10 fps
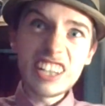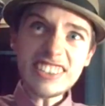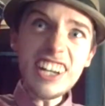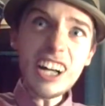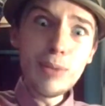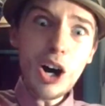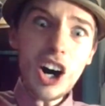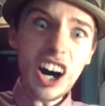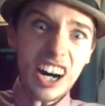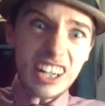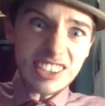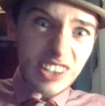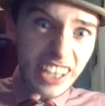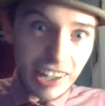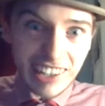the more
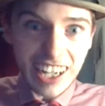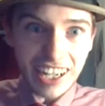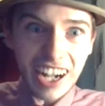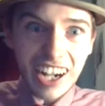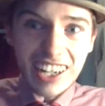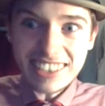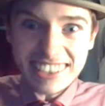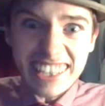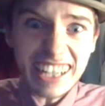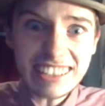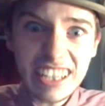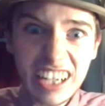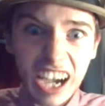hungrier I get,